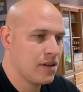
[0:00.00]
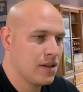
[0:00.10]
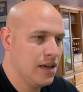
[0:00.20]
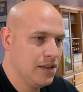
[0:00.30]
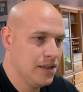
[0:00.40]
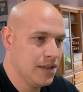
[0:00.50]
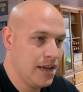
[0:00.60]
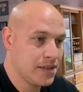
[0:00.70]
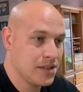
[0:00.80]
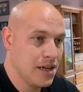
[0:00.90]
and then the
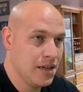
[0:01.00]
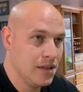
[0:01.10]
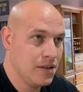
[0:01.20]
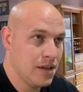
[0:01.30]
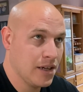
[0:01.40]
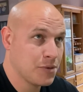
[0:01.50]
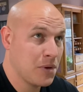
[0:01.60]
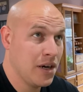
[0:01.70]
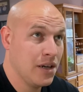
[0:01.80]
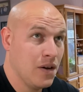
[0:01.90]
next day I
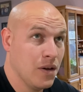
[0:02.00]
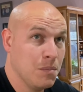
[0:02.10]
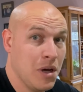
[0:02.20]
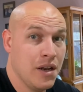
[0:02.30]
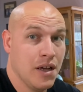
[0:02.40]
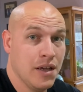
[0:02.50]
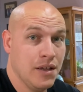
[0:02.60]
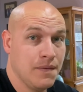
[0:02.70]
sprayed on Monday,